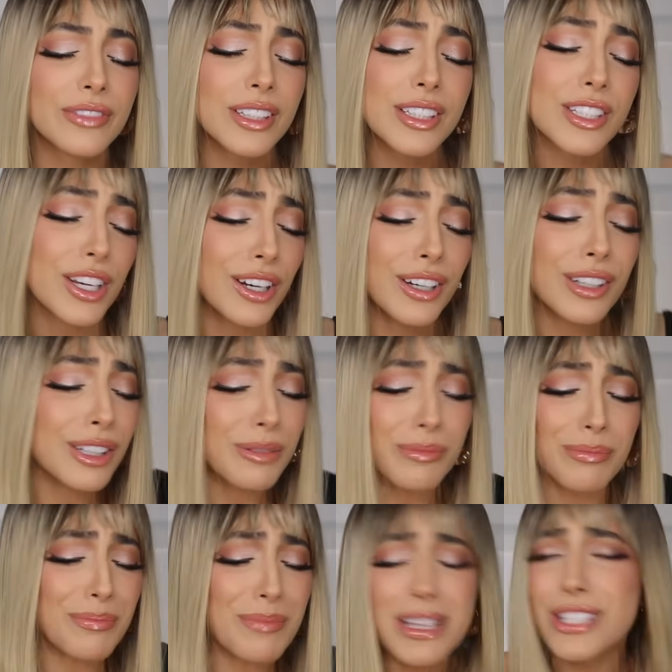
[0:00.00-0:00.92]
the
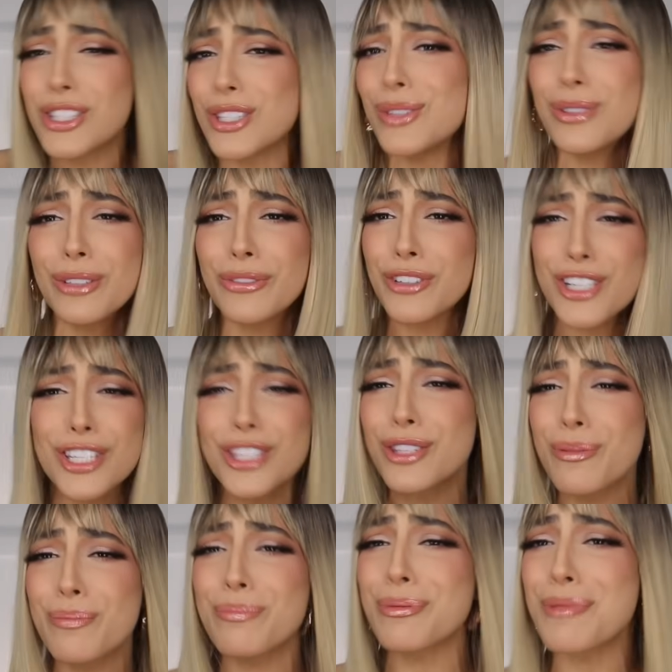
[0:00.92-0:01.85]
term Miss Universe,
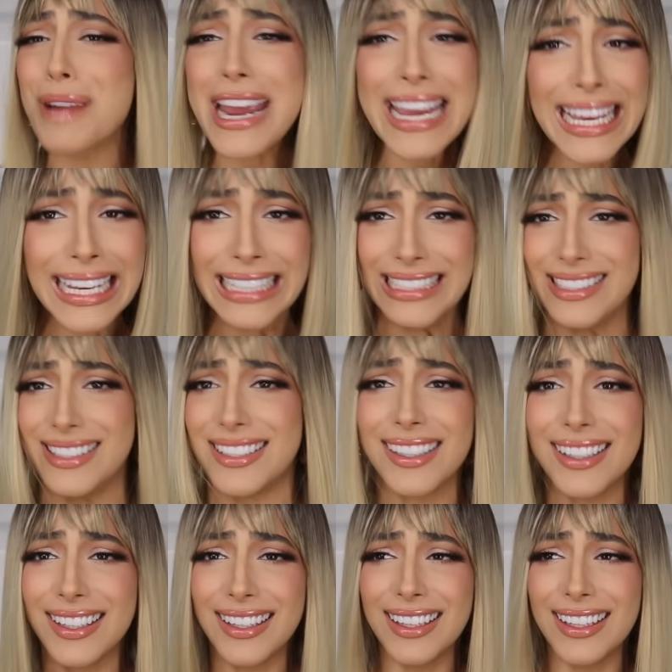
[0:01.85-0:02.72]
the brand.